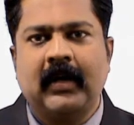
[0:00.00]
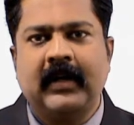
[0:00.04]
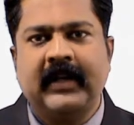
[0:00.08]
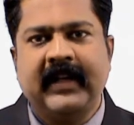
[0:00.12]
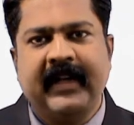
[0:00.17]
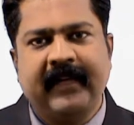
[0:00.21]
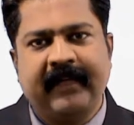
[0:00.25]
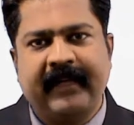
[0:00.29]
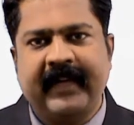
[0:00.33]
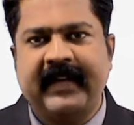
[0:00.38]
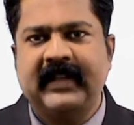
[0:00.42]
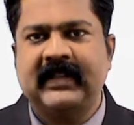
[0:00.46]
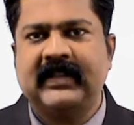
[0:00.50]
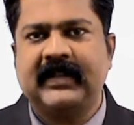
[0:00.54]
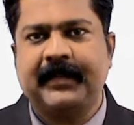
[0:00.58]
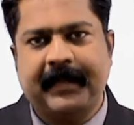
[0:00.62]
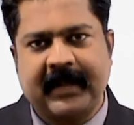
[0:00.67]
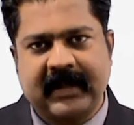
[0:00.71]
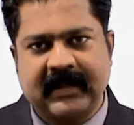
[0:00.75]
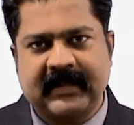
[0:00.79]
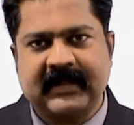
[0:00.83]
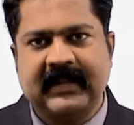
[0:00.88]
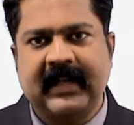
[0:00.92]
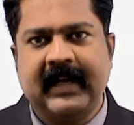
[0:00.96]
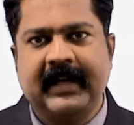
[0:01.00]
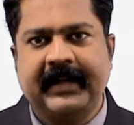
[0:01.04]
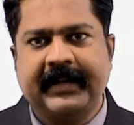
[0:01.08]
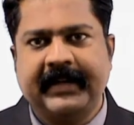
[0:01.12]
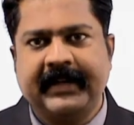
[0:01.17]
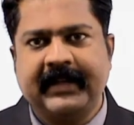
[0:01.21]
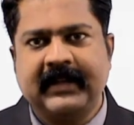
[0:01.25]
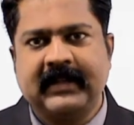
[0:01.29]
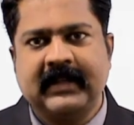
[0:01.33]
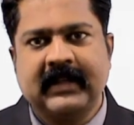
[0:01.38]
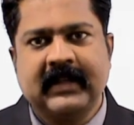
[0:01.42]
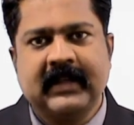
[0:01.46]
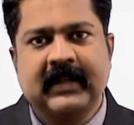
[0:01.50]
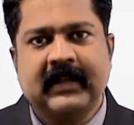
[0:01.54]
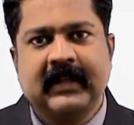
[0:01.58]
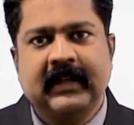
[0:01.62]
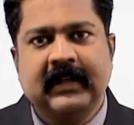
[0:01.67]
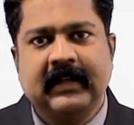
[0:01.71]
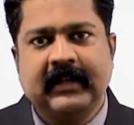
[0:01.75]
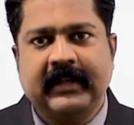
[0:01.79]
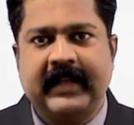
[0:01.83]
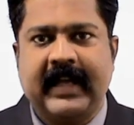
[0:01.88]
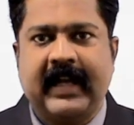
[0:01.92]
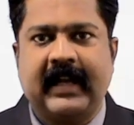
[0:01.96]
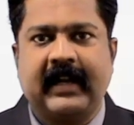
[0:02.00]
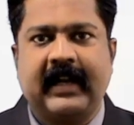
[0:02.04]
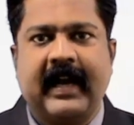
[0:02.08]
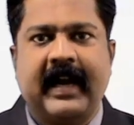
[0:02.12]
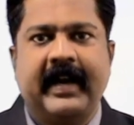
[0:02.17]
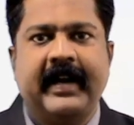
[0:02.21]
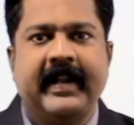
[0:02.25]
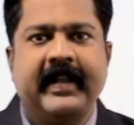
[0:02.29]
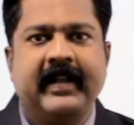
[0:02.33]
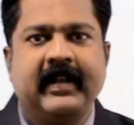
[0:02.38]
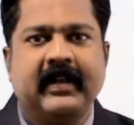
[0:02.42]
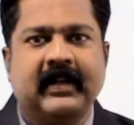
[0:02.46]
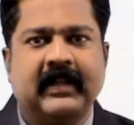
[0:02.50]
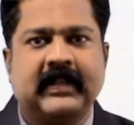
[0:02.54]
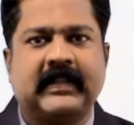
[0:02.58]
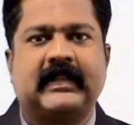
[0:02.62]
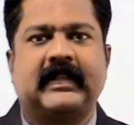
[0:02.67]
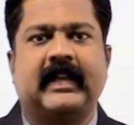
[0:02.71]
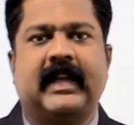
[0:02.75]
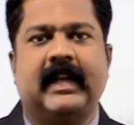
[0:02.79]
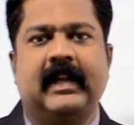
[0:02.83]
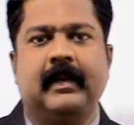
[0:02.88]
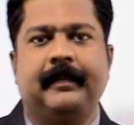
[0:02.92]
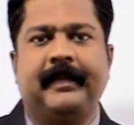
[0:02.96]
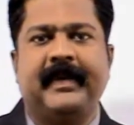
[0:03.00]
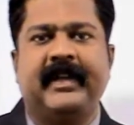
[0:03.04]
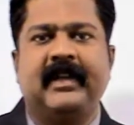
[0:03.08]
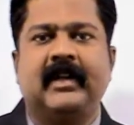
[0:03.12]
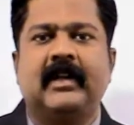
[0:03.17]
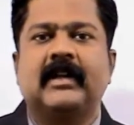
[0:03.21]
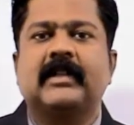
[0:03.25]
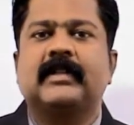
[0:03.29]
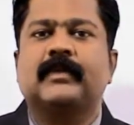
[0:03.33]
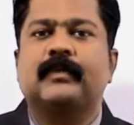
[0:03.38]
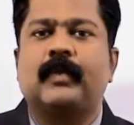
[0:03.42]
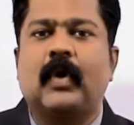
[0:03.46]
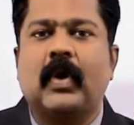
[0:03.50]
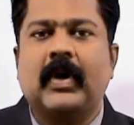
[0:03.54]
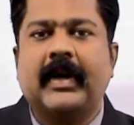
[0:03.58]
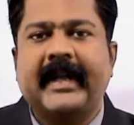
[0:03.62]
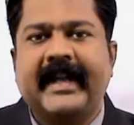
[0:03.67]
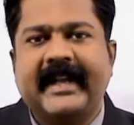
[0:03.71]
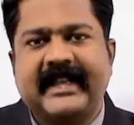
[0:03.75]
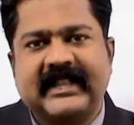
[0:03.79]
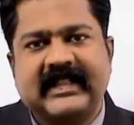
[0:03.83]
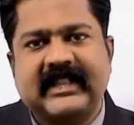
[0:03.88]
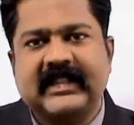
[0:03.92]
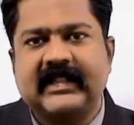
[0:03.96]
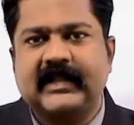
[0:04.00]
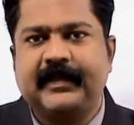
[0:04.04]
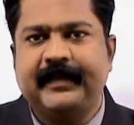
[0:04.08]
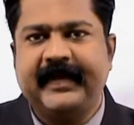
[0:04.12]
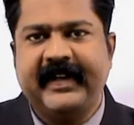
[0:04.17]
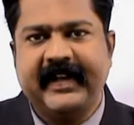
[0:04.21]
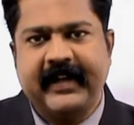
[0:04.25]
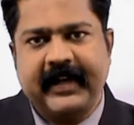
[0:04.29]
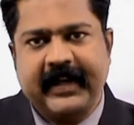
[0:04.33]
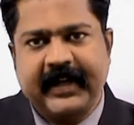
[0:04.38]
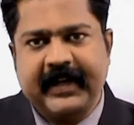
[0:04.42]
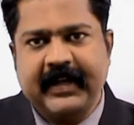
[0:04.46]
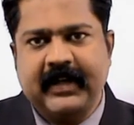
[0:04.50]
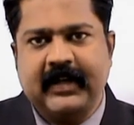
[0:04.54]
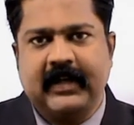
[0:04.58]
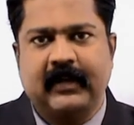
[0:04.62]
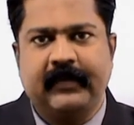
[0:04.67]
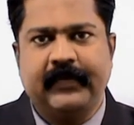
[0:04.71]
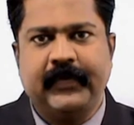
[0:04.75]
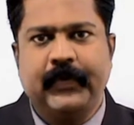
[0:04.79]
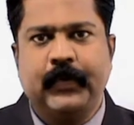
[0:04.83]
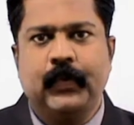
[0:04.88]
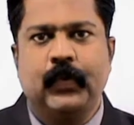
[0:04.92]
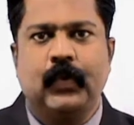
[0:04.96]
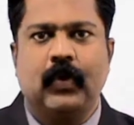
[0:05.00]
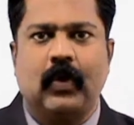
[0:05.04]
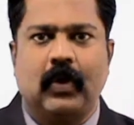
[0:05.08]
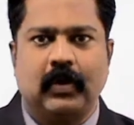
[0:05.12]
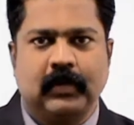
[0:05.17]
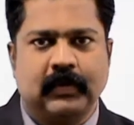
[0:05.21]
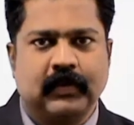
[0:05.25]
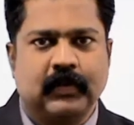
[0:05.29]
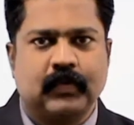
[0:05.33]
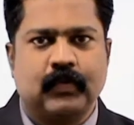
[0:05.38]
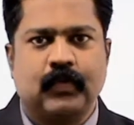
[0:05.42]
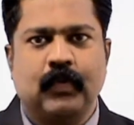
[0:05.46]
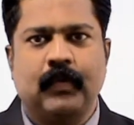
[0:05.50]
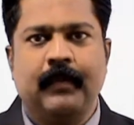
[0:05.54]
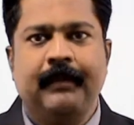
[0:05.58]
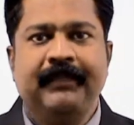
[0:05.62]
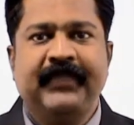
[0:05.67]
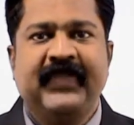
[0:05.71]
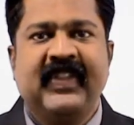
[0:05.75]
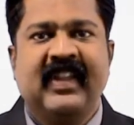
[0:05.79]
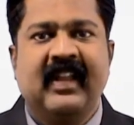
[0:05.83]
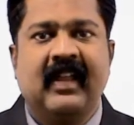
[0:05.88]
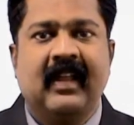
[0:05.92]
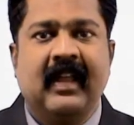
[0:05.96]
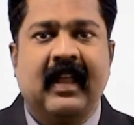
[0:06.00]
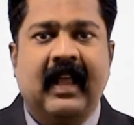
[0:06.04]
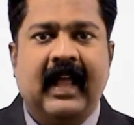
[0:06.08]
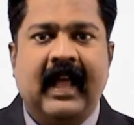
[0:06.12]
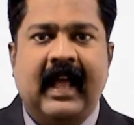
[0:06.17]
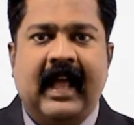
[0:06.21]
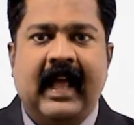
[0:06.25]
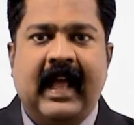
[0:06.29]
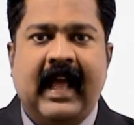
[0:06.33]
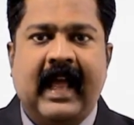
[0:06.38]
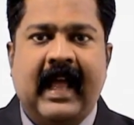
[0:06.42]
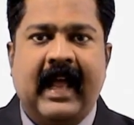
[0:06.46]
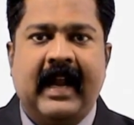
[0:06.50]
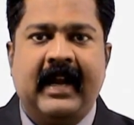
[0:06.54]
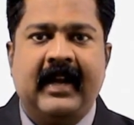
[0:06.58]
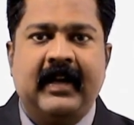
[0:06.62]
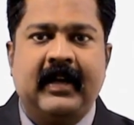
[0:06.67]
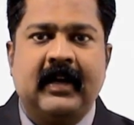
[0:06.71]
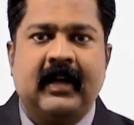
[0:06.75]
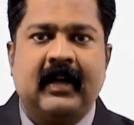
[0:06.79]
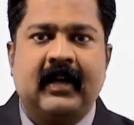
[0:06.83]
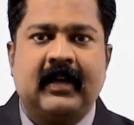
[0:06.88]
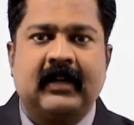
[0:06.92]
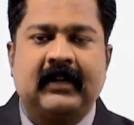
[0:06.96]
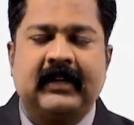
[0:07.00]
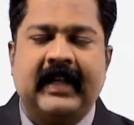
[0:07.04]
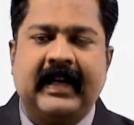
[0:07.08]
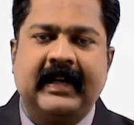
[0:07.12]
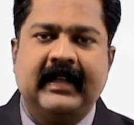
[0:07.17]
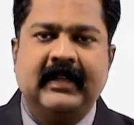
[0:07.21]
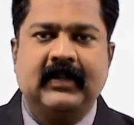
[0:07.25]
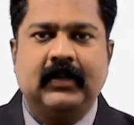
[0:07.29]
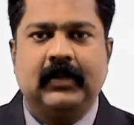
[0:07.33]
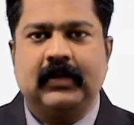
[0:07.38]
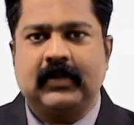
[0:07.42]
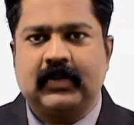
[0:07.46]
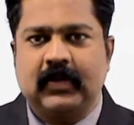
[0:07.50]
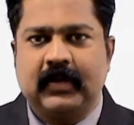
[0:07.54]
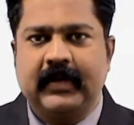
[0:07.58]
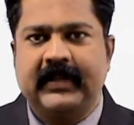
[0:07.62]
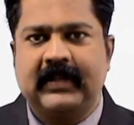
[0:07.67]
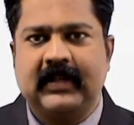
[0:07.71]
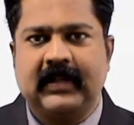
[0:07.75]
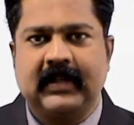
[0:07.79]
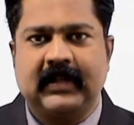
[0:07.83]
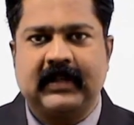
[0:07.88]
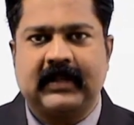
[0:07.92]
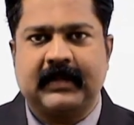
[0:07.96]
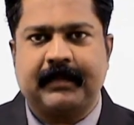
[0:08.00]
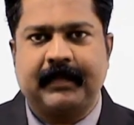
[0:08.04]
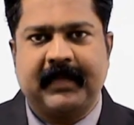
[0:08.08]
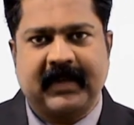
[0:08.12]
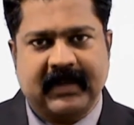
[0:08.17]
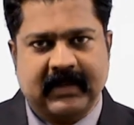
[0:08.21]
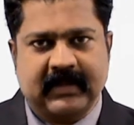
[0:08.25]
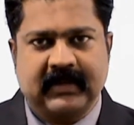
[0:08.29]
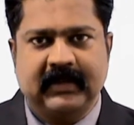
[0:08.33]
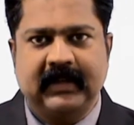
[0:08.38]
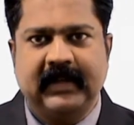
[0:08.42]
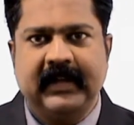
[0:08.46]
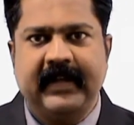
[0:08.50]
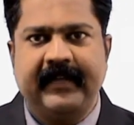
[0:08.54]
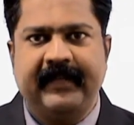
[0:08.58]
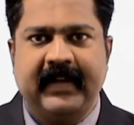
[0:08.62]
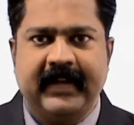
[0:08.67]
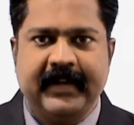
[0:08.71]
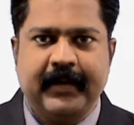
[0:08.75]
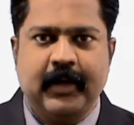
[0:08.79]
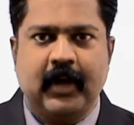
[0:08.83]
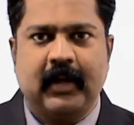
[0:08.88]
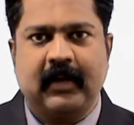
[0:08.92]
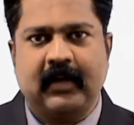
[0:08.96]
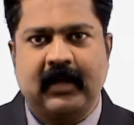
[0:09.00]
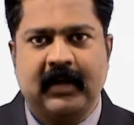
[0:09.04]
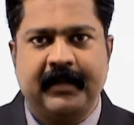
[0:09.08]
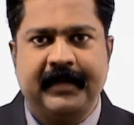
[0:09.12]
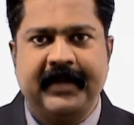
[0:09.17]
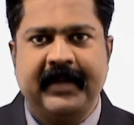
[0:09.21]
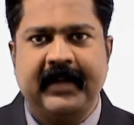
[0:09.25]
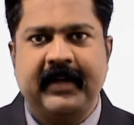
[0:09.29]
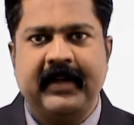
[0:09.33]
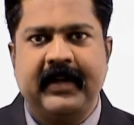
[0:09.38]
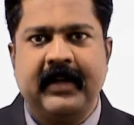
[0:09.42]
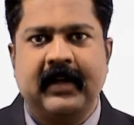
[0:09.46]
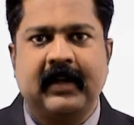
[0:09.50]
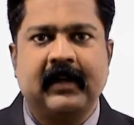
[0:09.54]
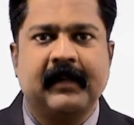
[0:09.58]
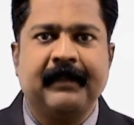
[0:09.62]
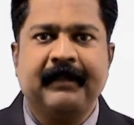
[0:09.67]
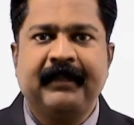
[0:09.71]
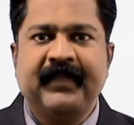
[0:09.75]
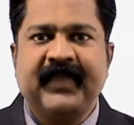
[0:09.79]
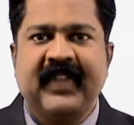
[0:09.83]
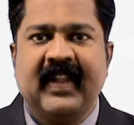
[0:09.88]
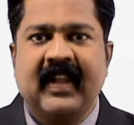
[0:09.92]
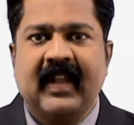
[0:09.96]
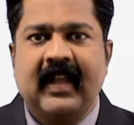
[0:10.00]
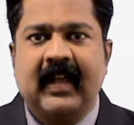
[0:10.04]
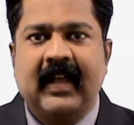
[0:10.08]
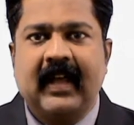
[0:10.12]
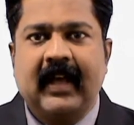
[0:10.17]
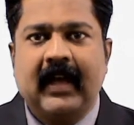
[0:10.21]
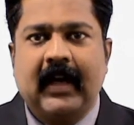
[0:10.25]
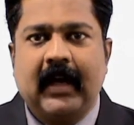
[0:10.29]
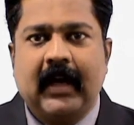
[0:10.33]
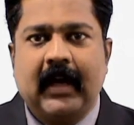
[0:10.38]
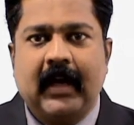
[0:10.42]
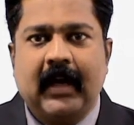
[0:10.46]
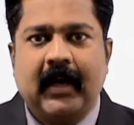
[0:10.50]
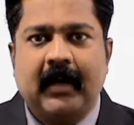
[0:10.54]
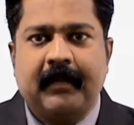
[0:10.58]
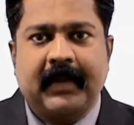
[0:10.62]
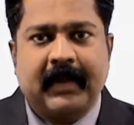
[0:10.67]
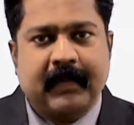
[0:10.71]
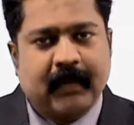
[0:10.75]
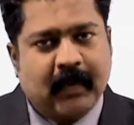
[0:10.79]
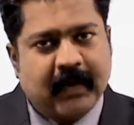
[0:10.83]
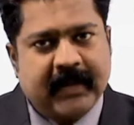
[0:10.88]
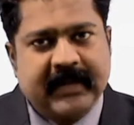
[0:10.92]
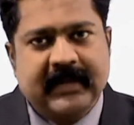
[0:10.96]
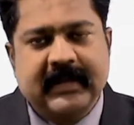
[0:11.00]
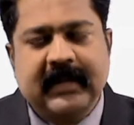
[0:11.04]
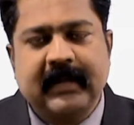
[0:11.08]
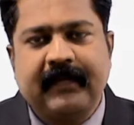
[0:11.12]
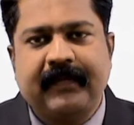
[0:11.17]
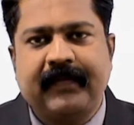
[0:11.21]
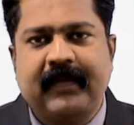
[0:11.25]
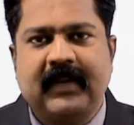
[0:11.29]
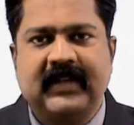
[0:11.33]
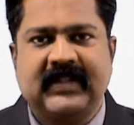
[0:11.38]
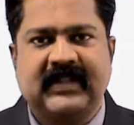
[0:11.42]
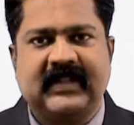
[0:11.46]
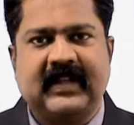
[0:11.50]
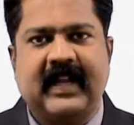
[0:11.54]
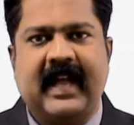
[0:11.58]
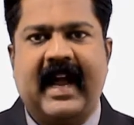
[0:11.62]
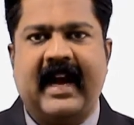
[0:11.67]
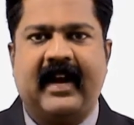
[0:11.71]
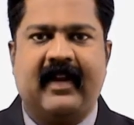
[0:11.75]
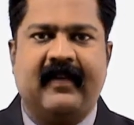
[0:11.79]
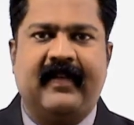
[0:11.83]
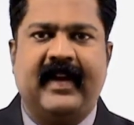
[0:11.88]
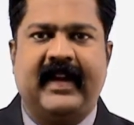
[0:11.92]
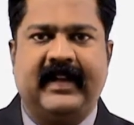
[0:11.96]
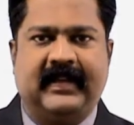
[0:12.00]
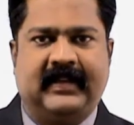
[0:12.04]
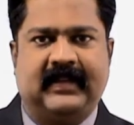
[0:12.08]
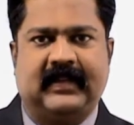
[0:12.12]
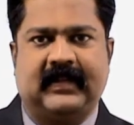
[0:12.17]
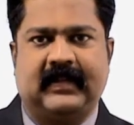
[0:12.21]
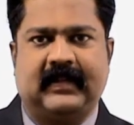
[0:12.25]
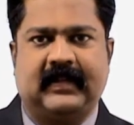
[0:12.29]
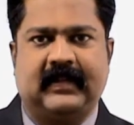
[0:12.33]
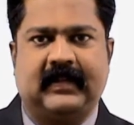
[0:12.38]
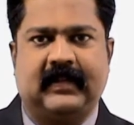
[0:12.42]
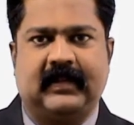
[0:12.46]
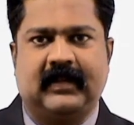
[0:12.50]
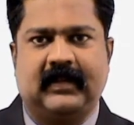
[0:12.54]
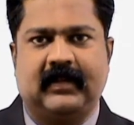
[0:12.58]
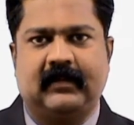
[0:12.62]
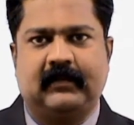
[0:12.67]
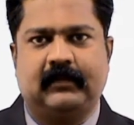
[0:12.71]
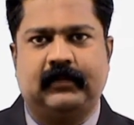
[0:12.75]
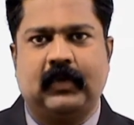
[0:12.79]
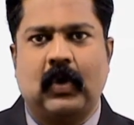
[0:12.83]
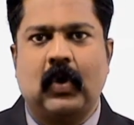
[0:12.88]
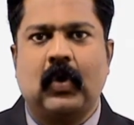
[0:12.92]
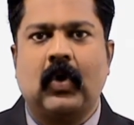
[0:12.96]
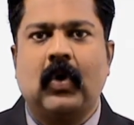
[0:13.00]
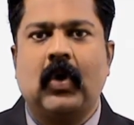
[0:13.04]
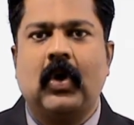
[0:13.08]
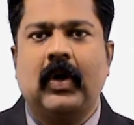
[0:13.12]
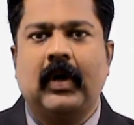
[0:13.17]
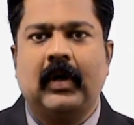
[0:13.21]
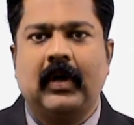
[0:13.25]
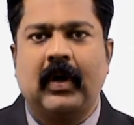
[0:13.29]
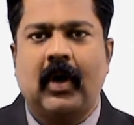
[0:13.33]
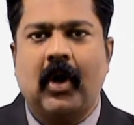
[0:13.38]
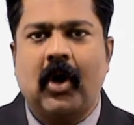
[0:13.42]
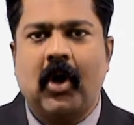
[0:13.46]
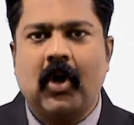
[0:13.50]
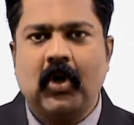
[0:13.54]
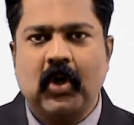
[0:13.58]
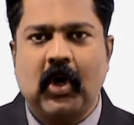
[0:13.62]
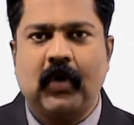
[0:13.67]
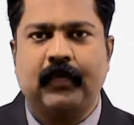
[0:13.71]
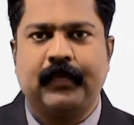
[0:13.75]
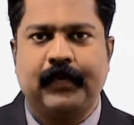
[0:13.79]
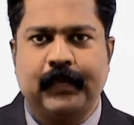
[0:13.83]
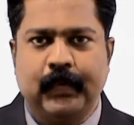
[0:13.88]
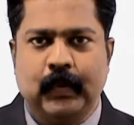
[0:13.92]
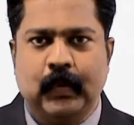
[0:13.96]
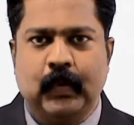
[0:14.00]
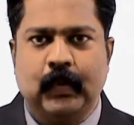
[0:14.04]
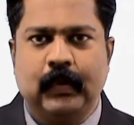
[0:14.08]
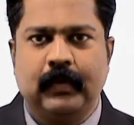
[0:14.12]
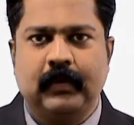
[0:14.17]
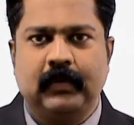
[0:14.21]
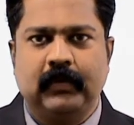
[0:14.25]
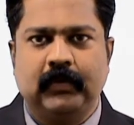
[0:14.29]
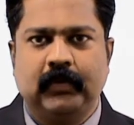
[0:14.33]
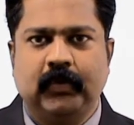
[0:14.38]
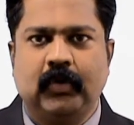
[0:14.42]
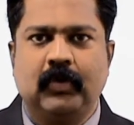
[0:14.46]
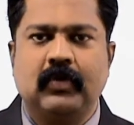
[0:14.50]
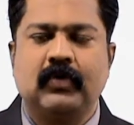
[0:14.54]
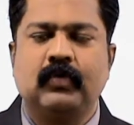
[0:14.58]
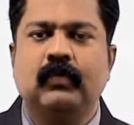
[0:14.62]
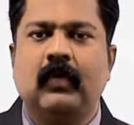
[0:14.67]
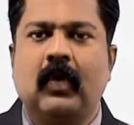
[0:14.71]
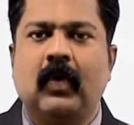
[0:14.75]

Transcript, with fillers: defense personalities. They are guiding us, helping us for SSB interview also, and that is also discussed personally when you are coming here. But what is the first advice for all of you, those who